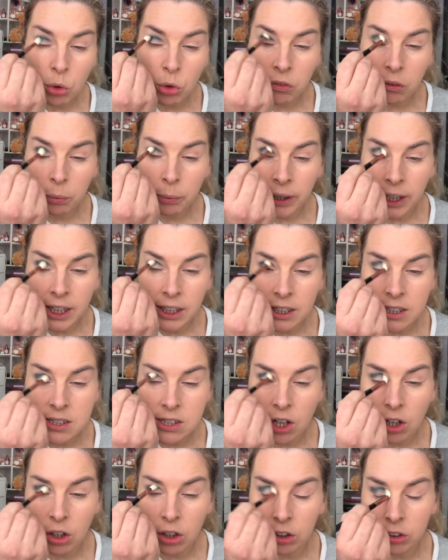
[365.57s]
overweight is
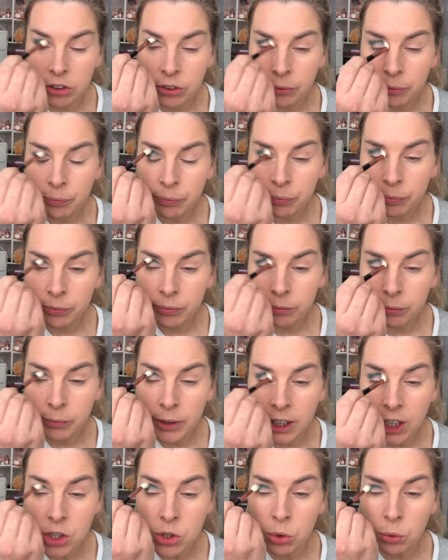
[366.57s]
hard
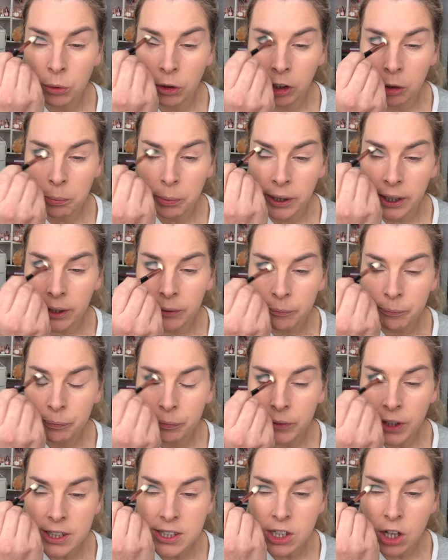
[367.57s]
when you don't want to be.
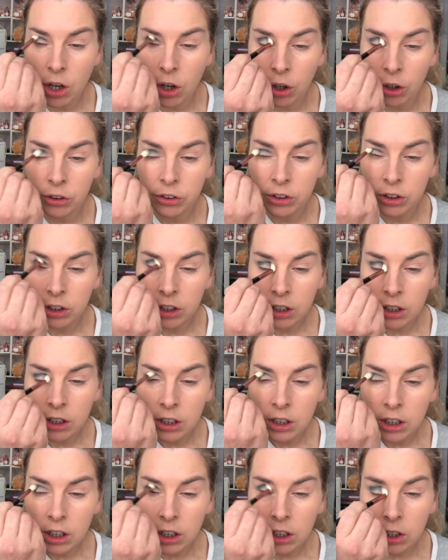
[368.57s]
It's hard.
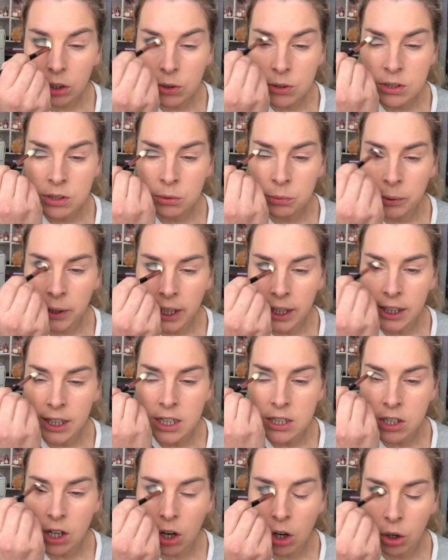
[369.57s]
Losing weight
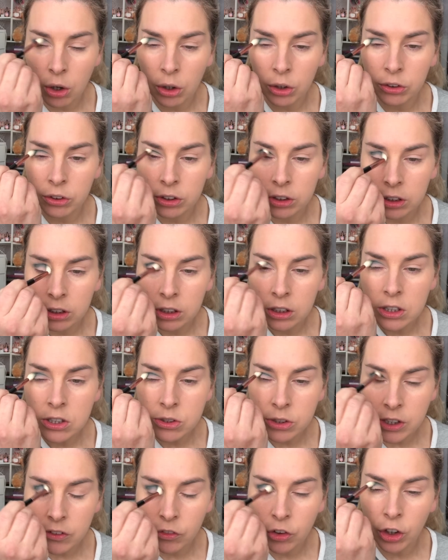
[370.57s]
is hard.
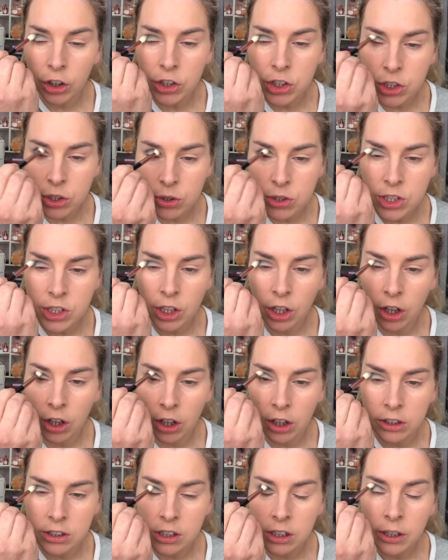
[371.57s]
So you've got to choose your
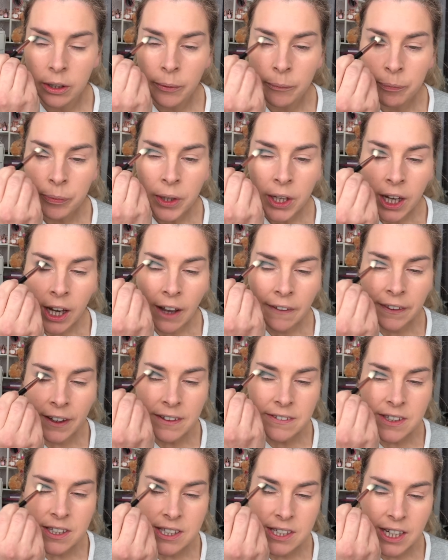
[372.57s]
hard. And
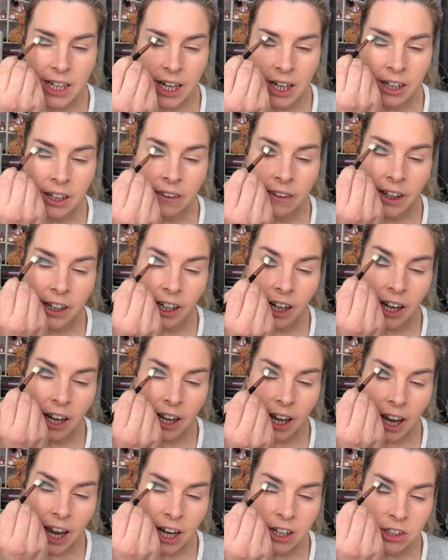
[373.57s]
that's a saying that
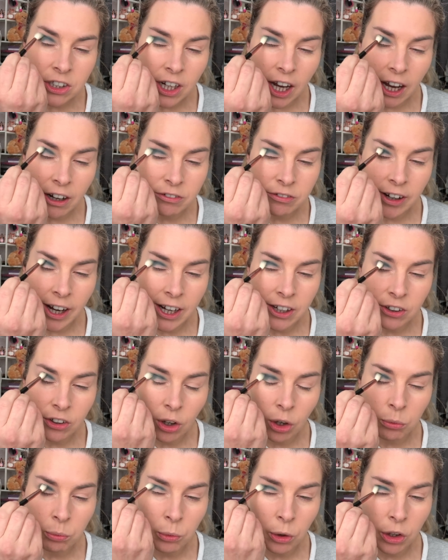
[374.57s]
I read
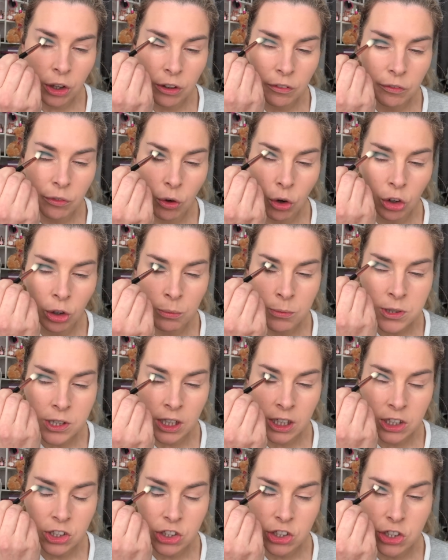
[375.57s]
on one of the forums,
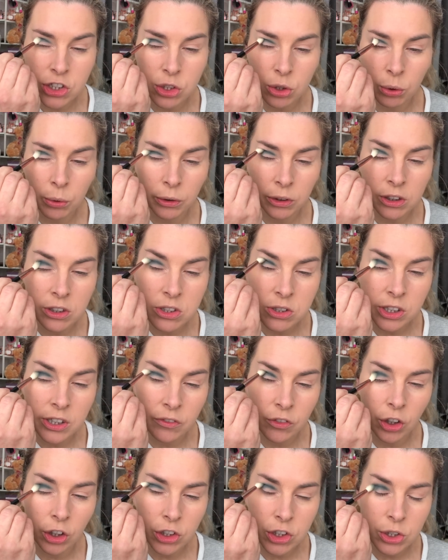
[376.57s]
and it just stuck with us. So
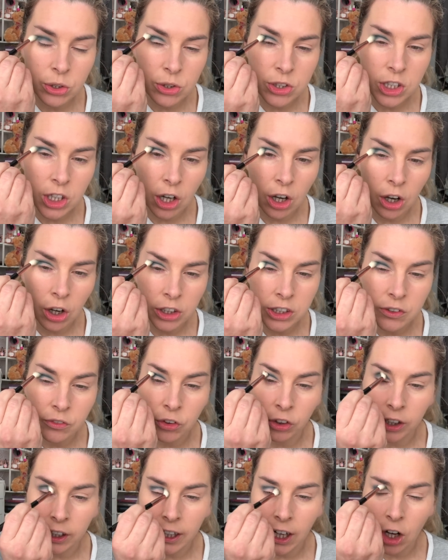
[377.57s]
you've got to choose your hard. You've
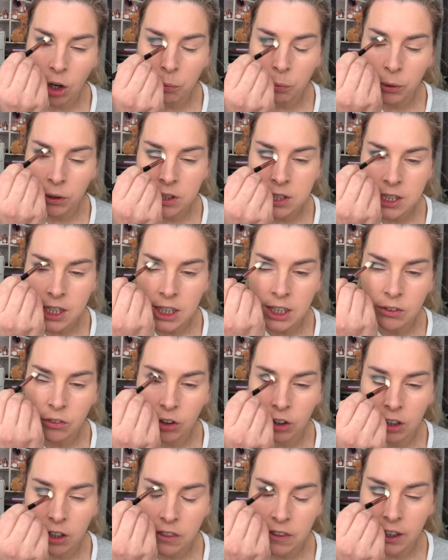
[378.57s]
got to get up one day and you've
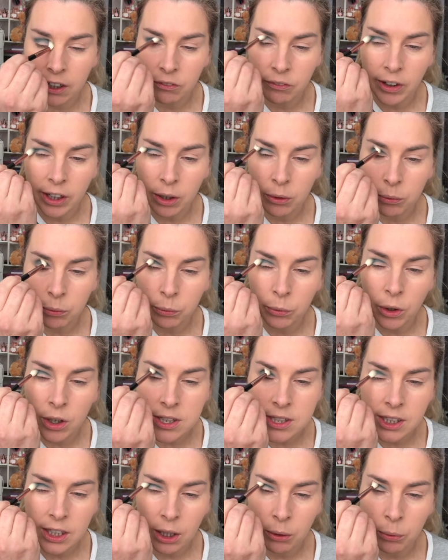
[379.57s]
got to think, right, what
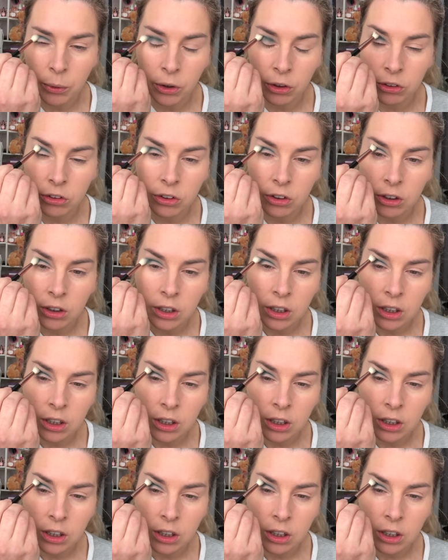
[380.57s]
is it I want?